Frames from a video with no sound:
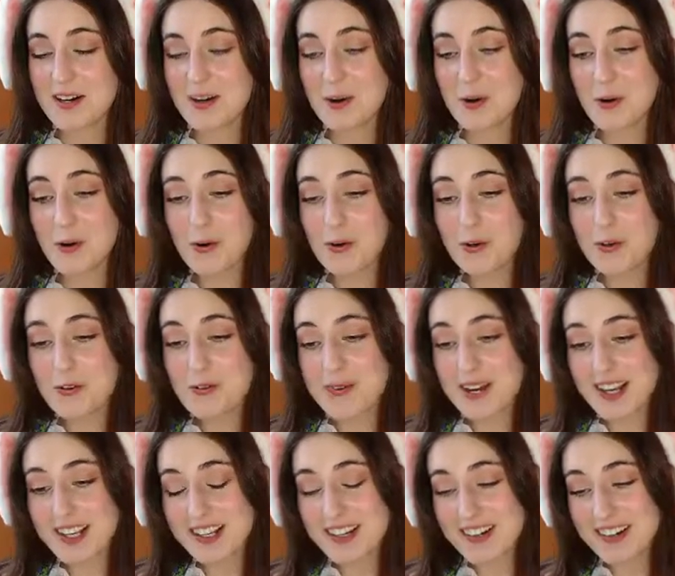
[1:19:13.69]
Oh
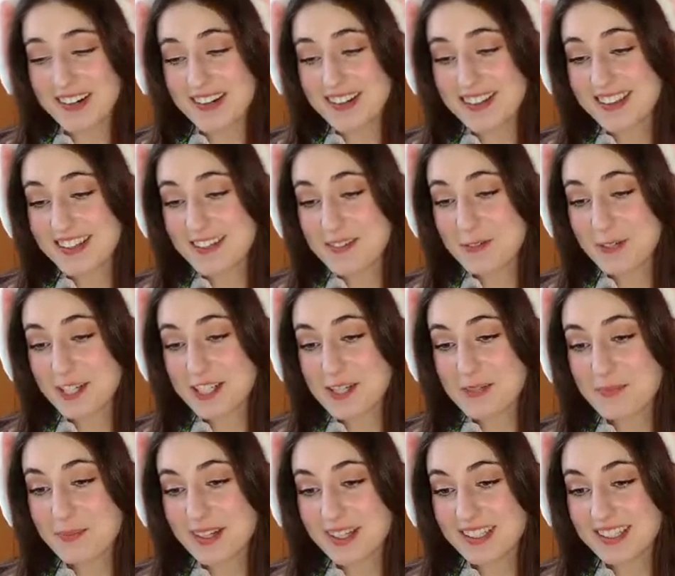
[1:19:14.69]
my god, they won
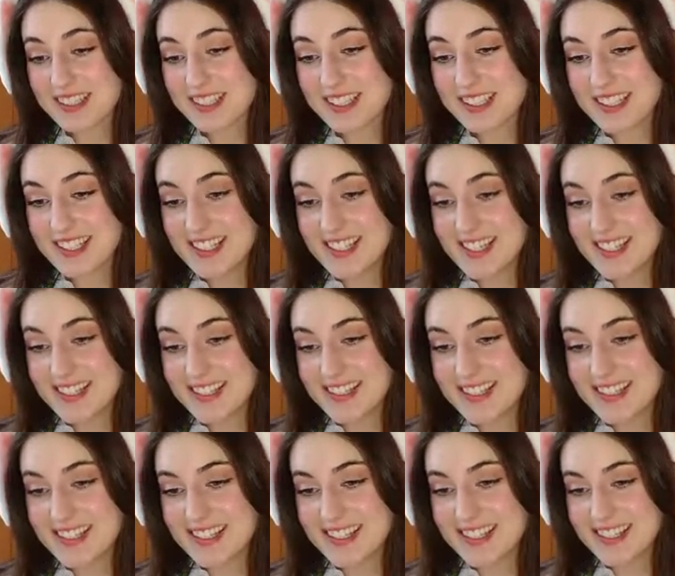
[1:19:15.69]
a million
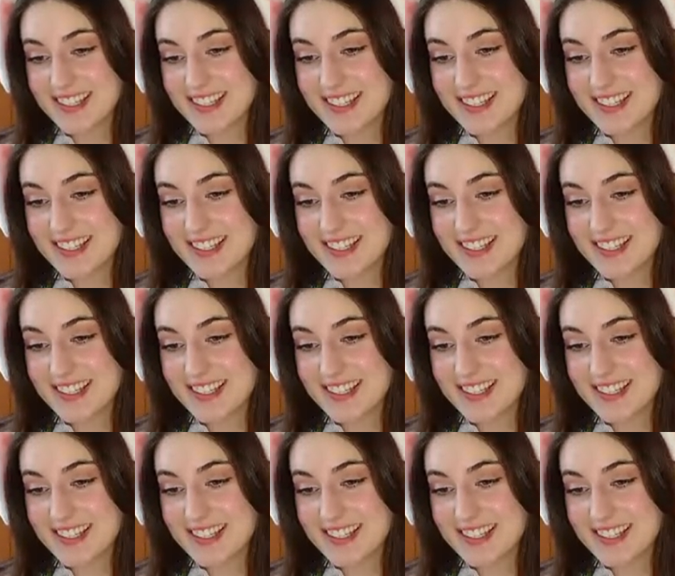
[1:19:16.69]
yen!